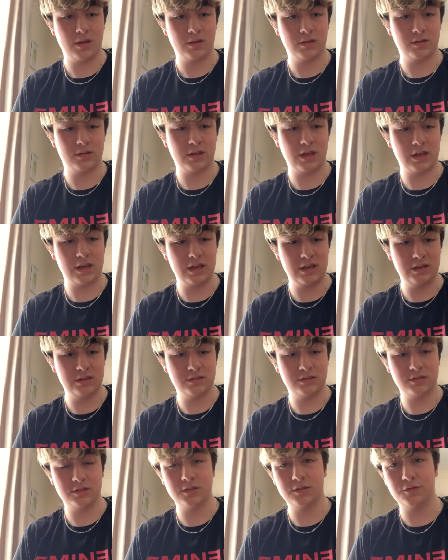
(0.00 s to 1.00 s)

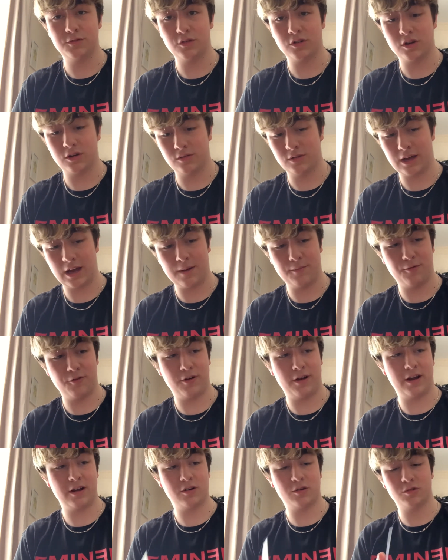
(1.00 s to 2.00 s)
thingies for
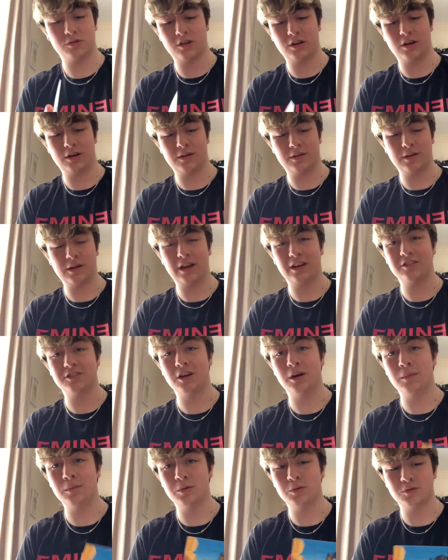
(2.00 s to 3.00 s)
camera angles,
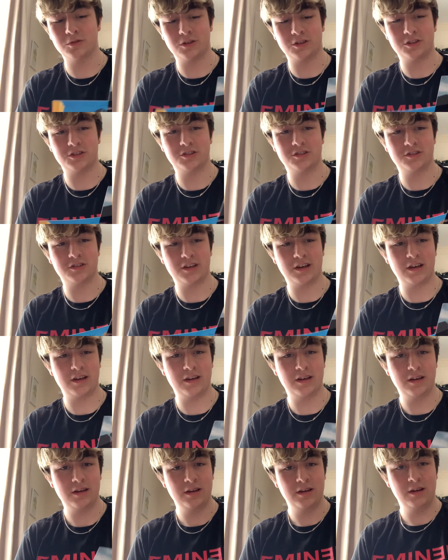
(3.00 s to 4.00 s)
examples I should say.
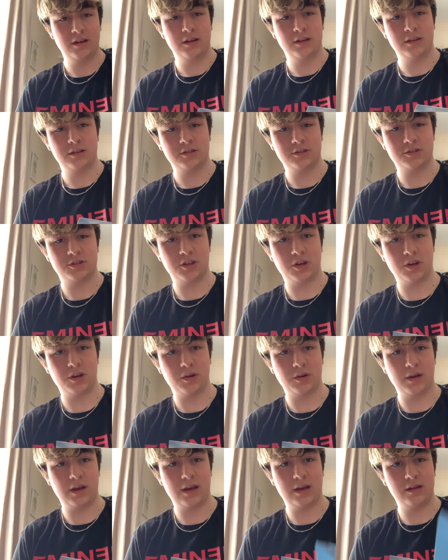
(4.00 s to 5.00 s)

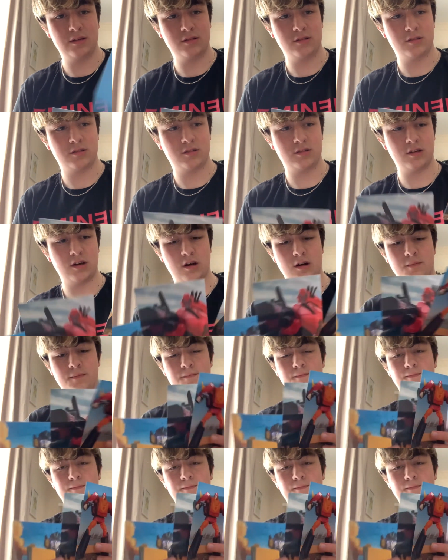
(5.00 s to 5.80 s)
So here's some.